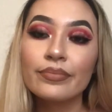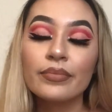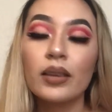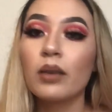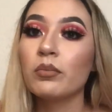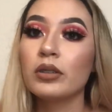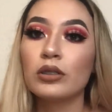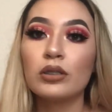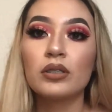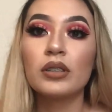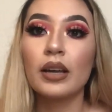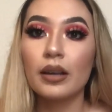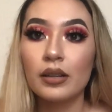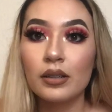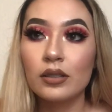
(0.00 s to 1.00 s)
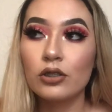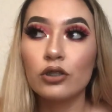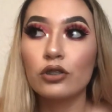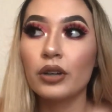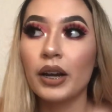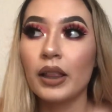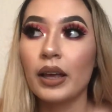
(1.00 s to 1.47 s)
Let me just say it
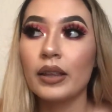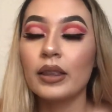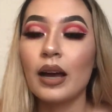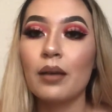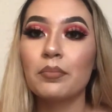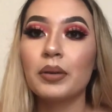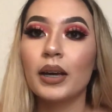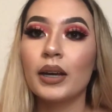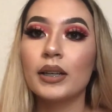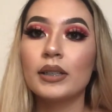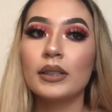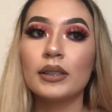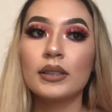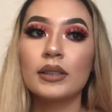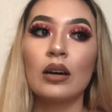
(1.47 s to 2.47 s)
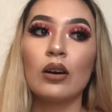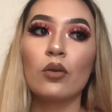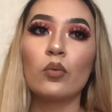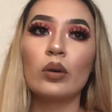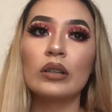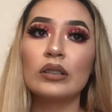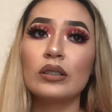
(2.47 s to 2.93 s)
straight like that, because
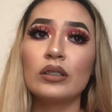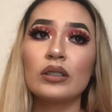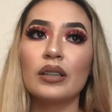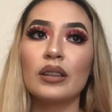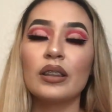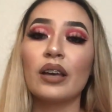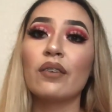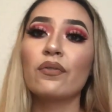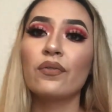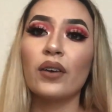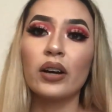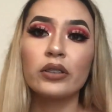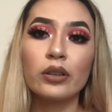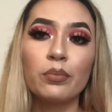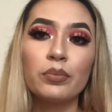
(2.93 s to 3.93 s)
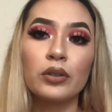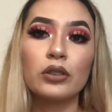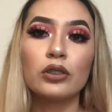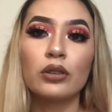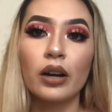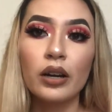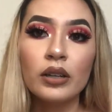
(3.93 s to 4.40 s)
once they fucked up your
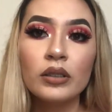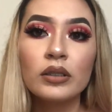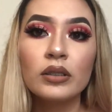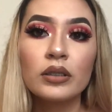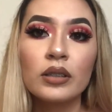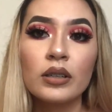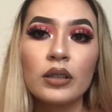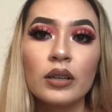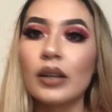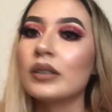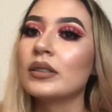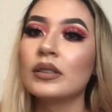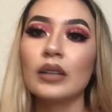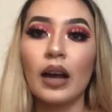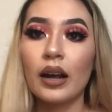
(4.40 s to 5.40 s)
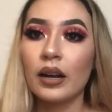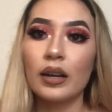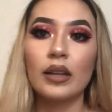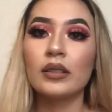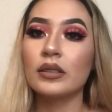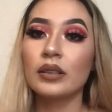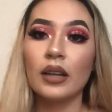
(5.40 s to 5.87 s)
trust, it's
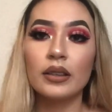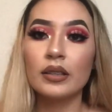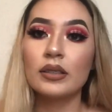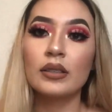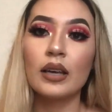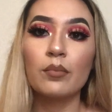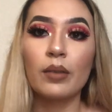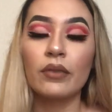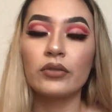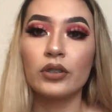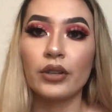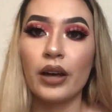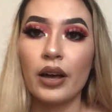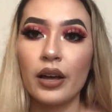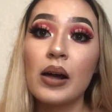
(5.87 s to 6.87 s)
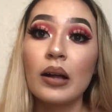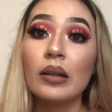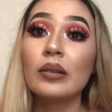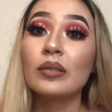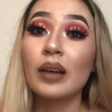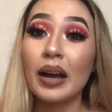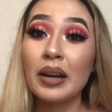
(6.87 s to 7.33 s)
not the same after that.
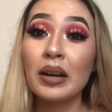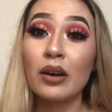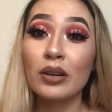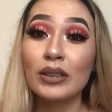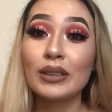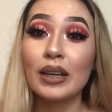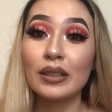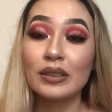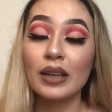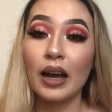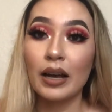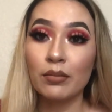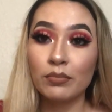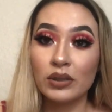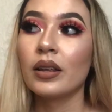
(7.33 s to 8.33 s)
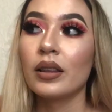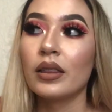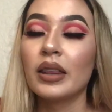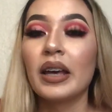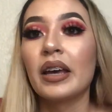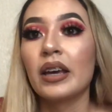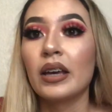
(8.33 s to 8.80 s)
9 out of 10 times
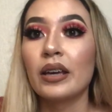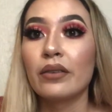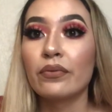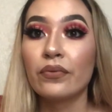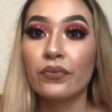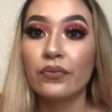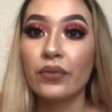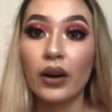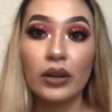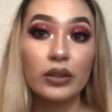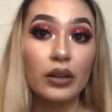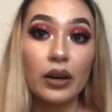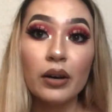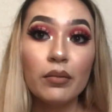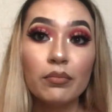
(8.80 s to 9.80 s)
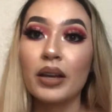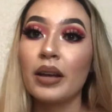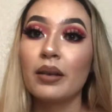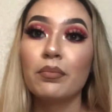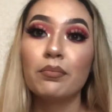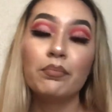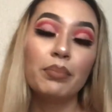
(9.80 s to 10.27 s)
they fucked up
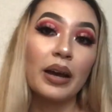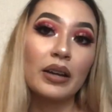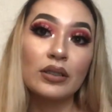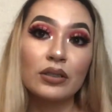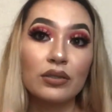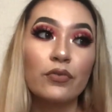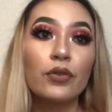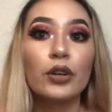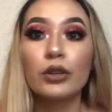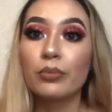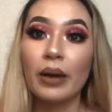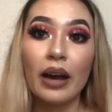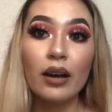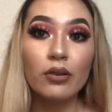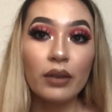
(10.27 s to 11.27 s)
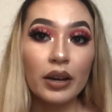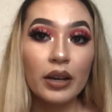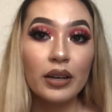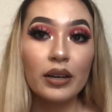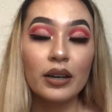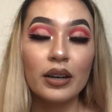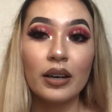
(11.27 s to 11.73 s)
and begged for you back, right?
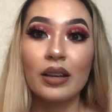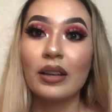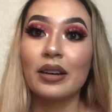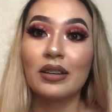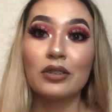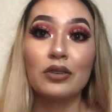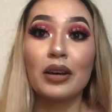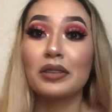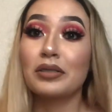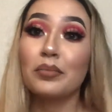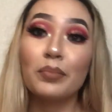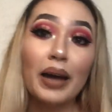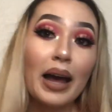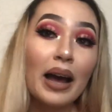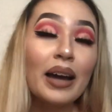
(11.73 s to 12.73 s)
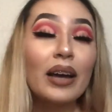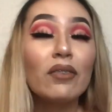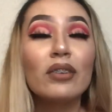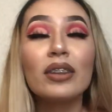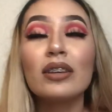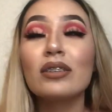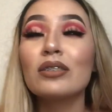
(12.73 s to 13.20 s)
And you guys are back,
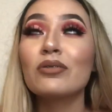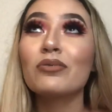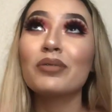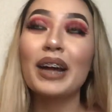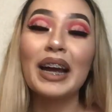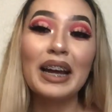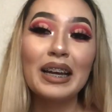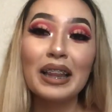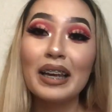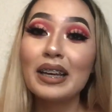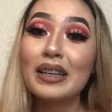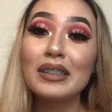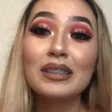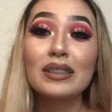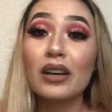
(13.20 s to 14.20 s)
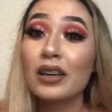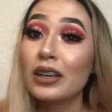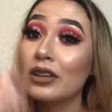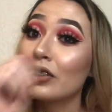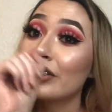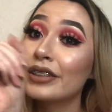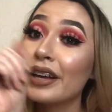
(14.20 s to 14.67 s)
everything's great, like he's sucking
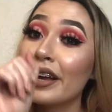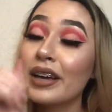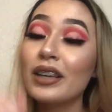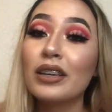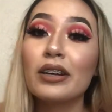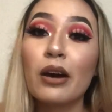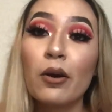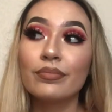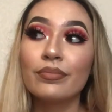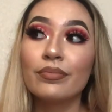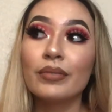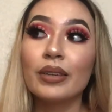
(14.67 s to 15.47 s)
your dick, you know?